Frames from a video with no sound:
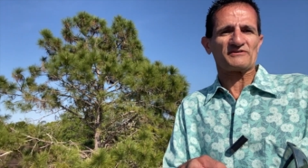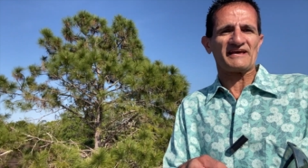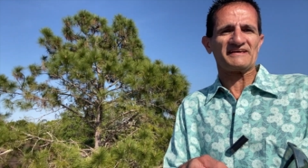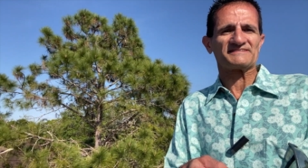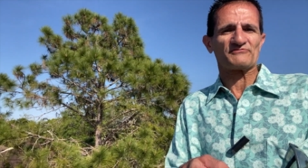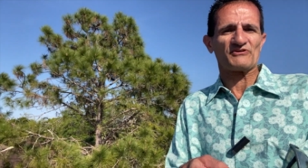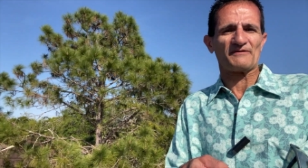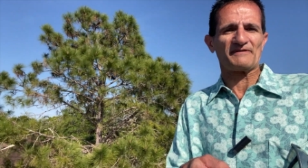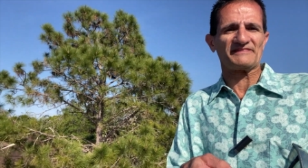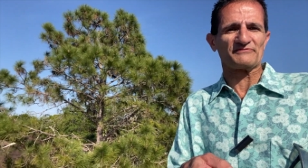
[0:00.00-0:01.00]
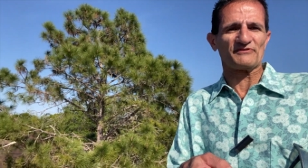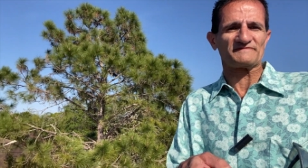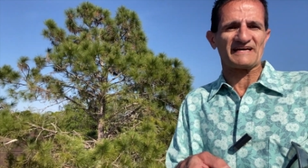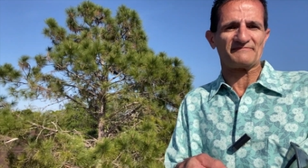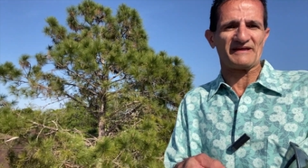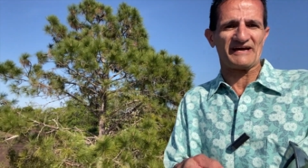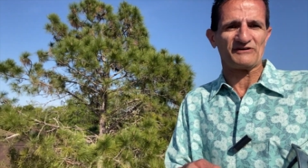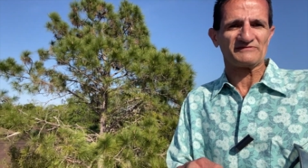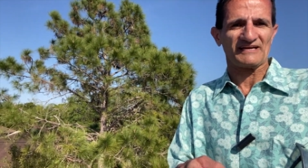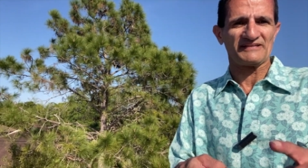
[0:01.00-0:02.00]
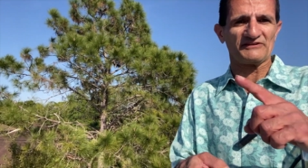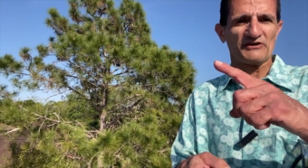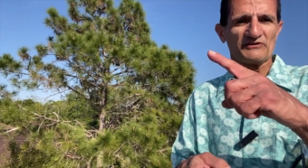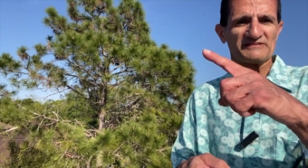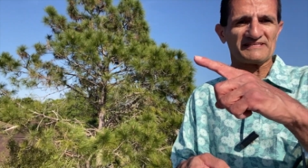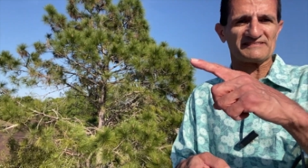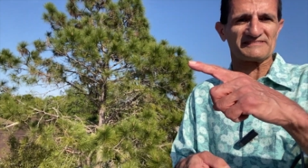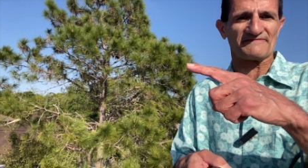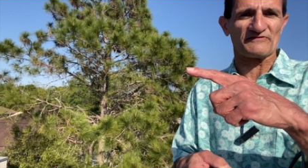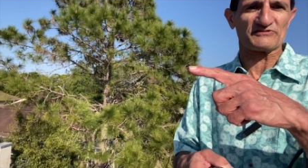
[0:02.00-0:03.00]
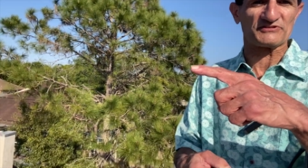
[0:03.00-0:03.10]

Okay, so we're up on the rooftop now. And you notice this is the